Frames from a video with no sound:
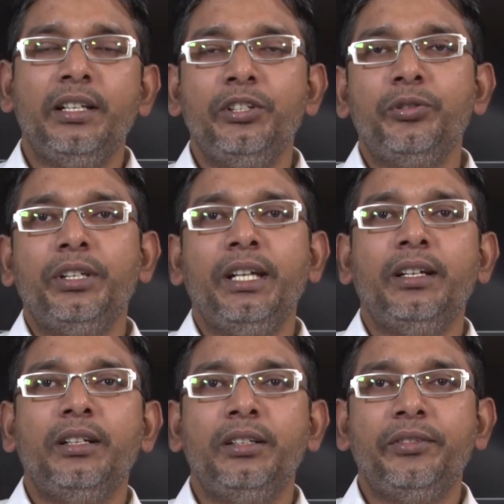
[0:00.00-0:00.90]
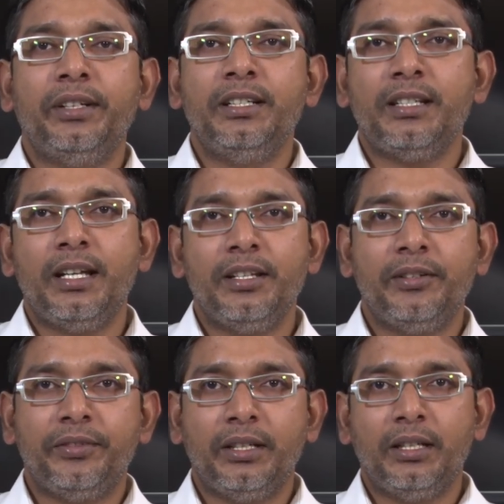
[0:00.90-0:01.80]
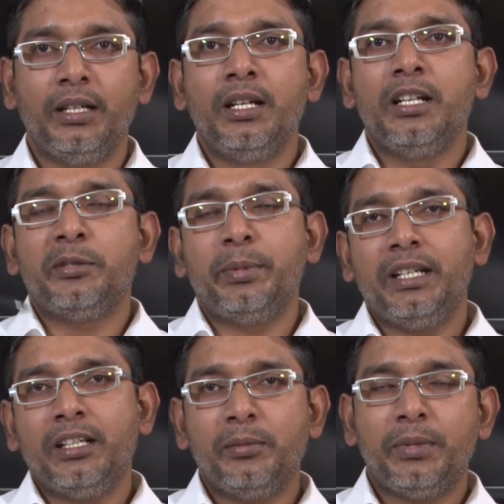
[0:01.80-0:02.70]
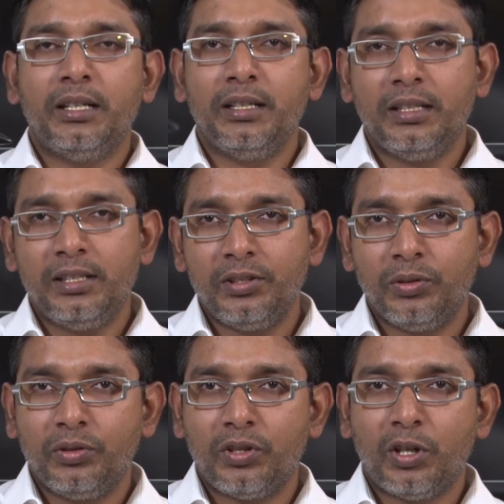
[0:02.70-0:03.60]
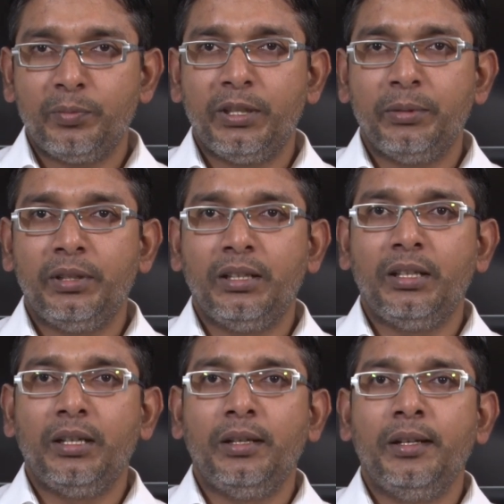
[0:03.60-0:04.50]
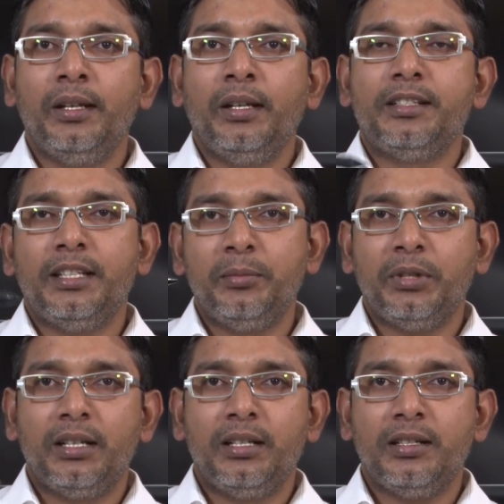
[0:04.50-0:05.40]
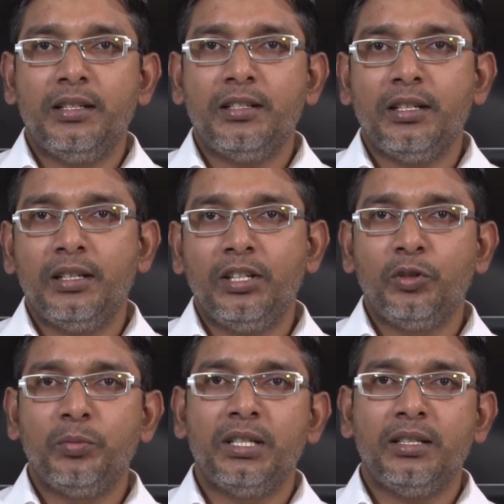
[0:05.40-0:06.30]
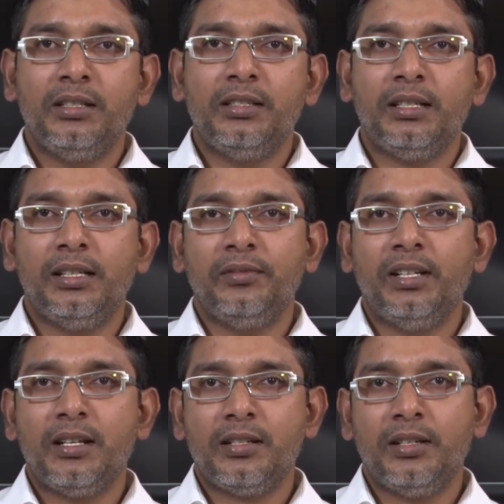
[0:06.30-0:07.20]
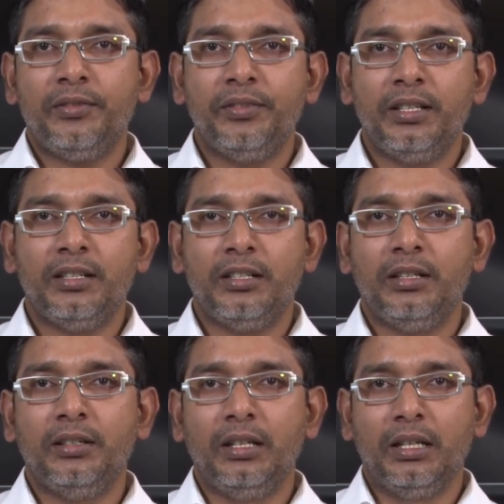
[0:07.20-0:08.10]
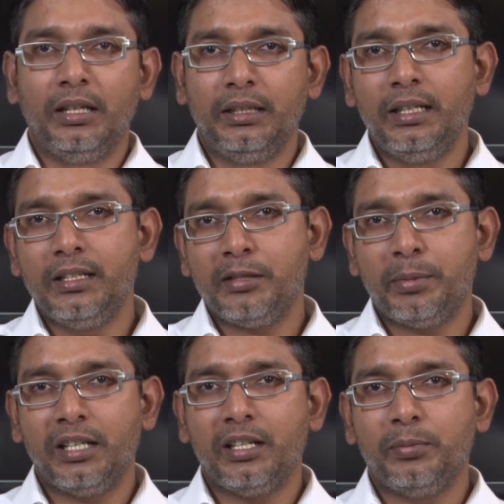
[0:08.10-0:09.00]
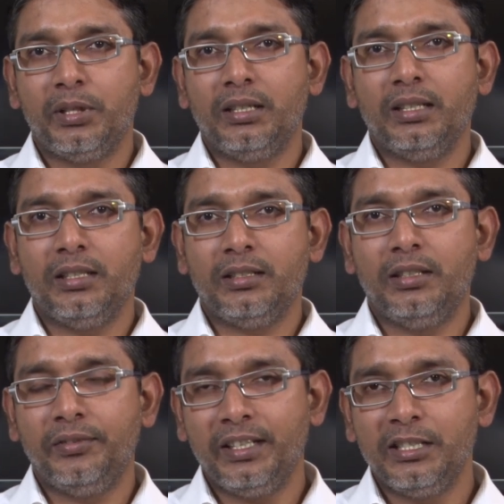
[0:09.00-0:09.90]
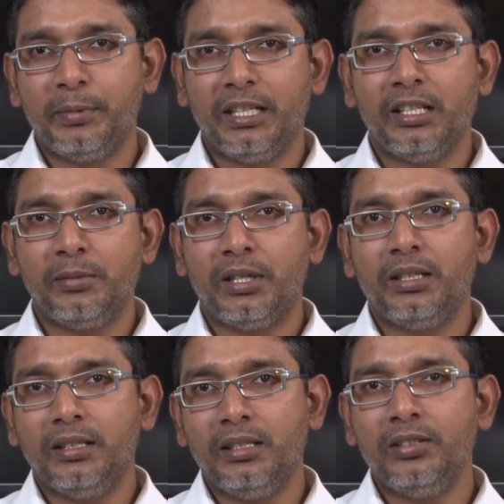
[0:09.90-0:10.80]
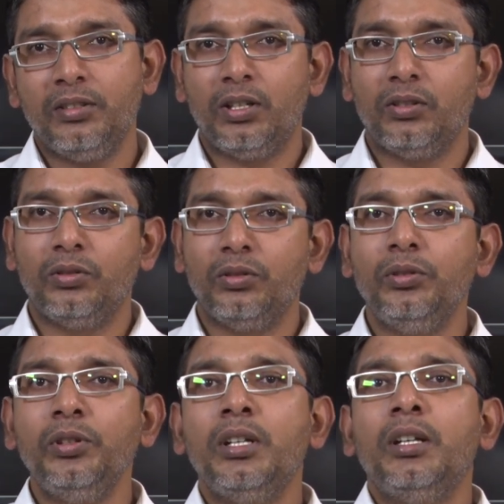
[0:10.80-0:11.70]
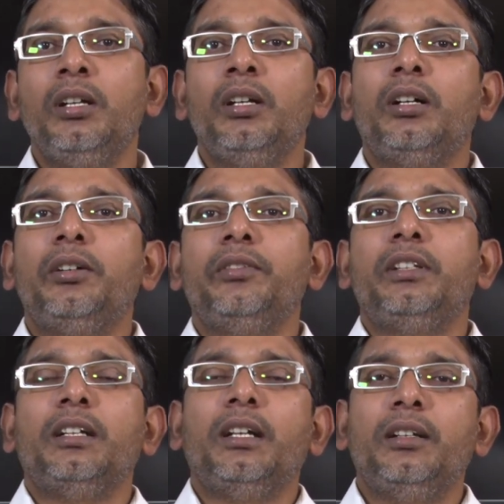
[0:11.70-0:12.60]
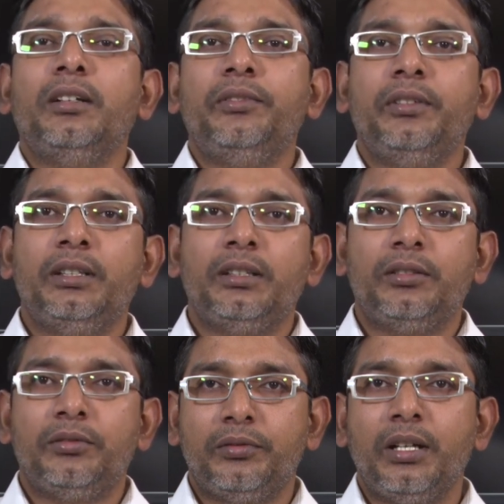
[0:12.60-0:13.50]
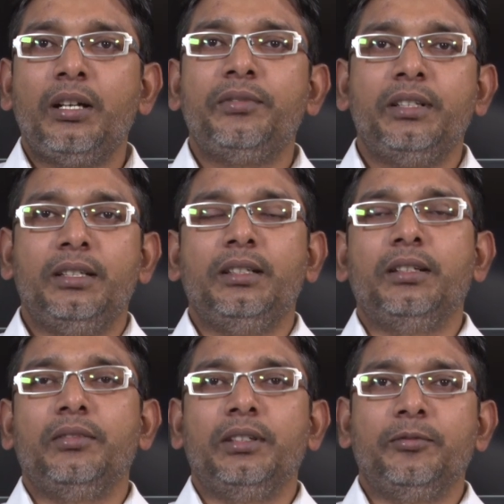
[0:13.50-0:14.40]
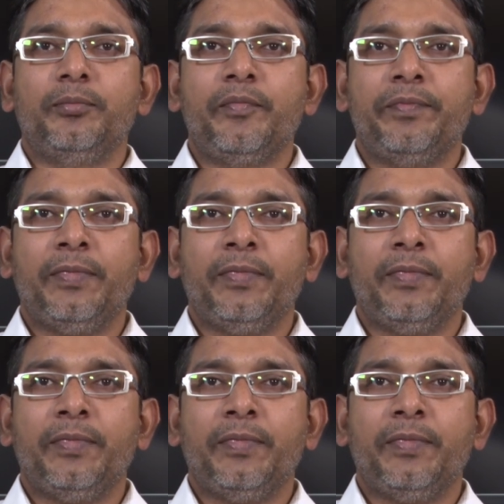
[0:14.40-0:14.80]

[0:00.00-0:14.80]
Then you take a different size of uh, spherical particles, you drop them in the, the same conditions and then you measure the settling velocity of each and uh, uh each spherical particles. Different spherical particles you have to do uh, with a kind of uh, one after other one